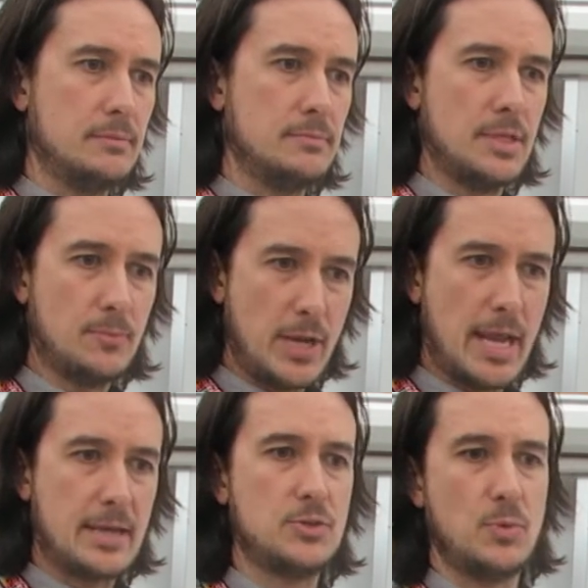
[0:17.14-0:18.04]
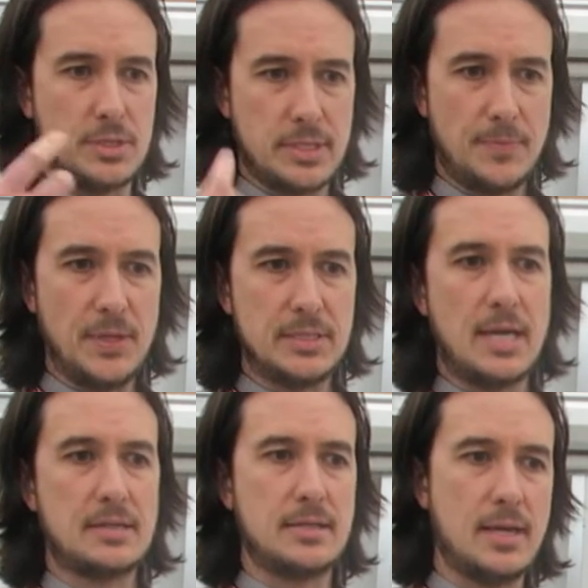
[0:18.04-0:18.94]
some reaction where something's
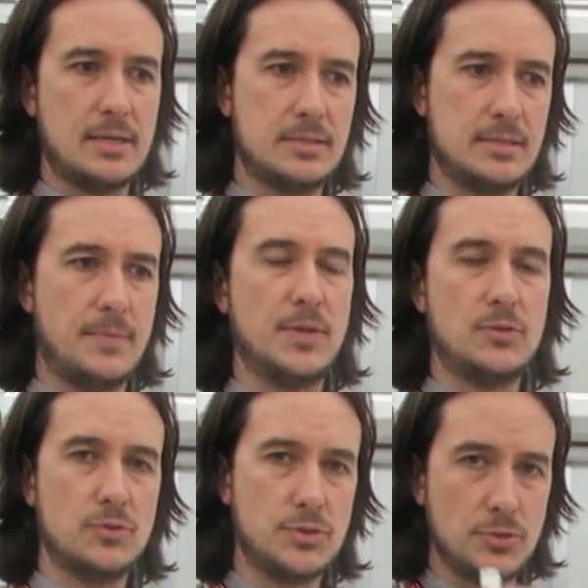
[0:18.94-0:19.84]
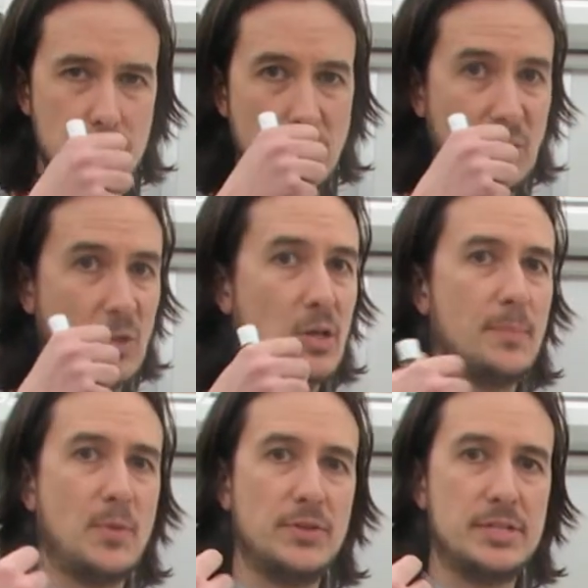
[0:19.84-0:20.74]
oxidized, something's reduced. You look
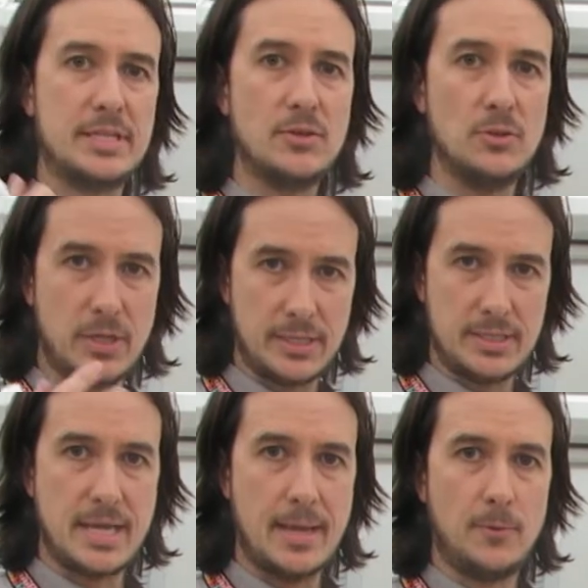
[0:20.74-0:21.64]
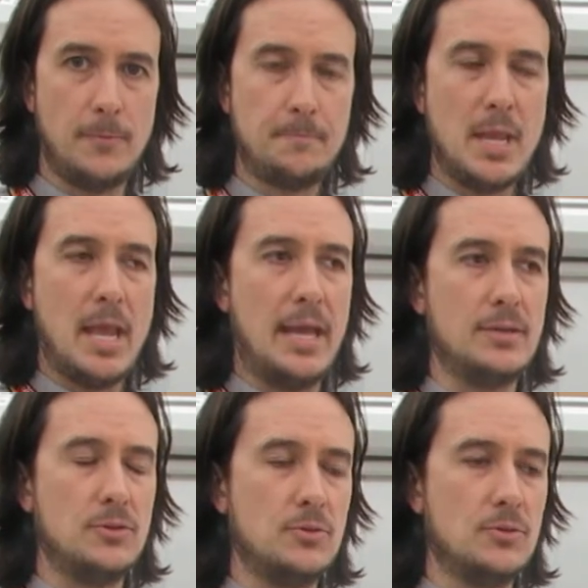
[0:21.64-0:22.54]
up you look at the table and
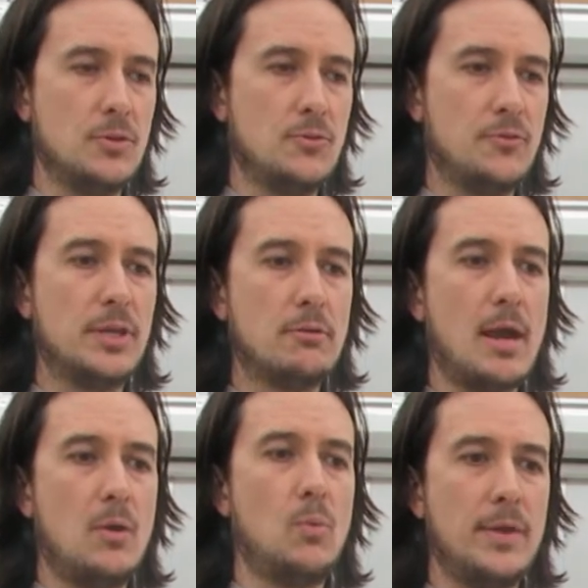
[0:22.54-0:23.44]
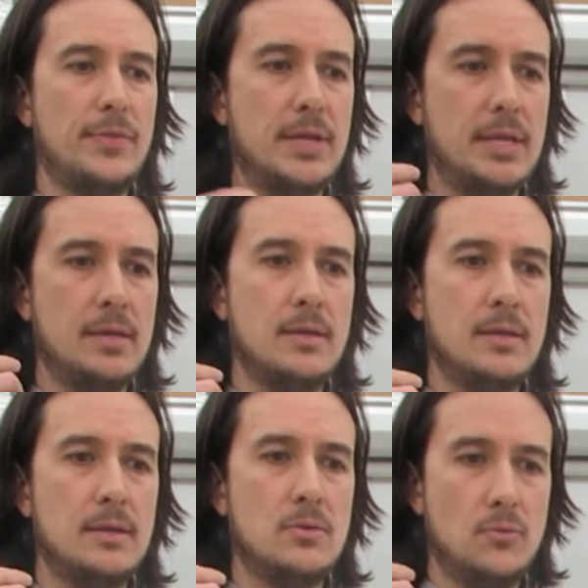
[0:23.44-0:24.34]
you figure out what the
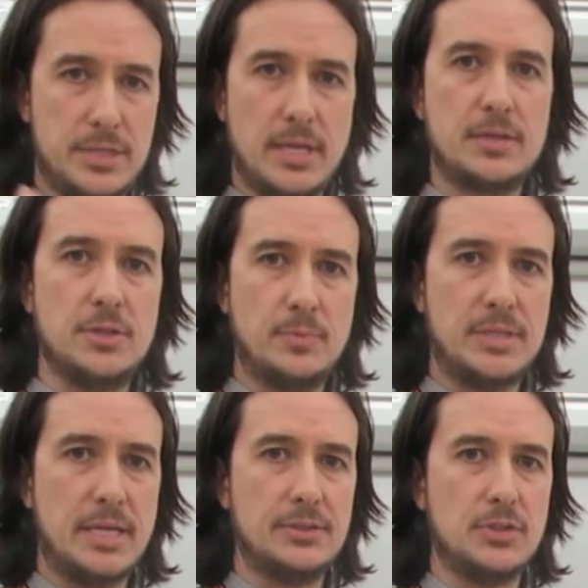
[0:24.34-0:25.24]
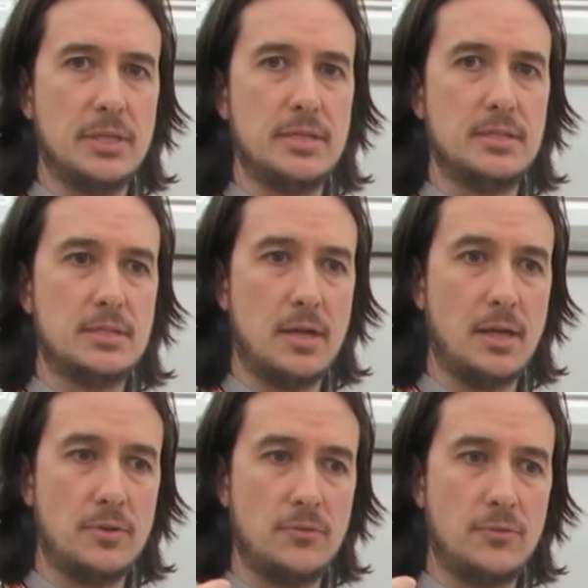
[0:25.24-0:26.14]
reduction potential is
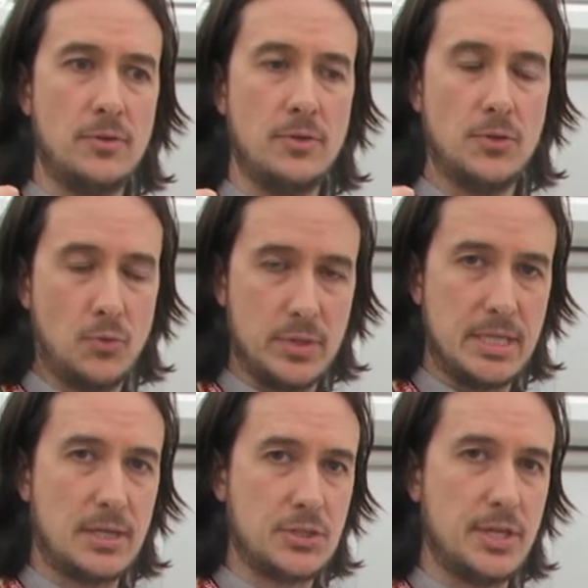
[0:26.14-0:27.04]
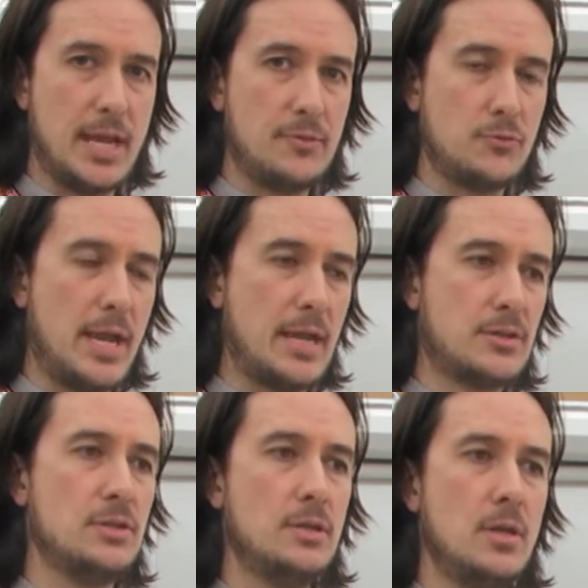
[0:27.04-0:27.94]
of the reduction half
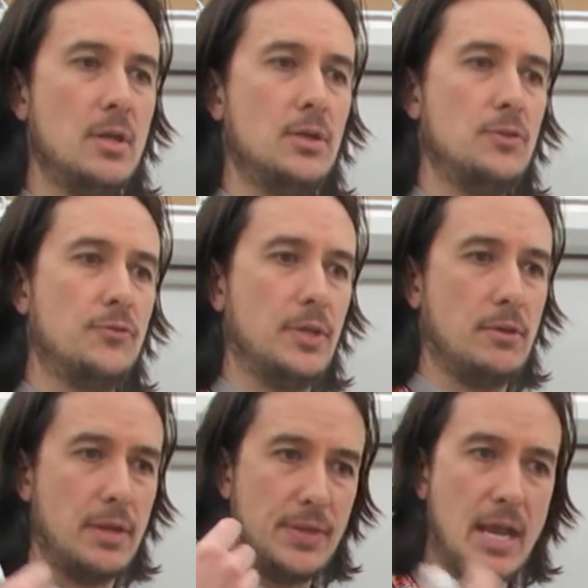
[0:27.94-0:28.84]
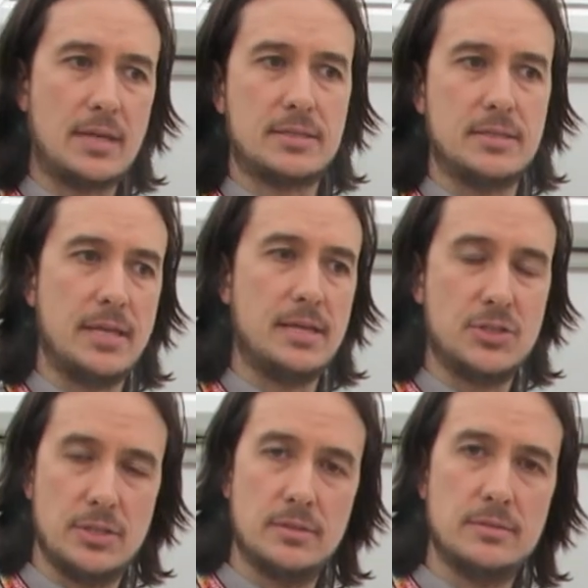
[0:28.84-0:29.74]
reaction. You figure out the
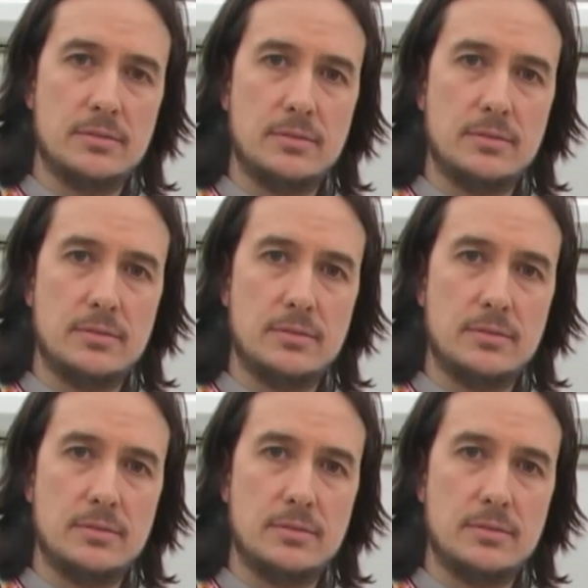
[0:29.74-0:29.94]
oxidation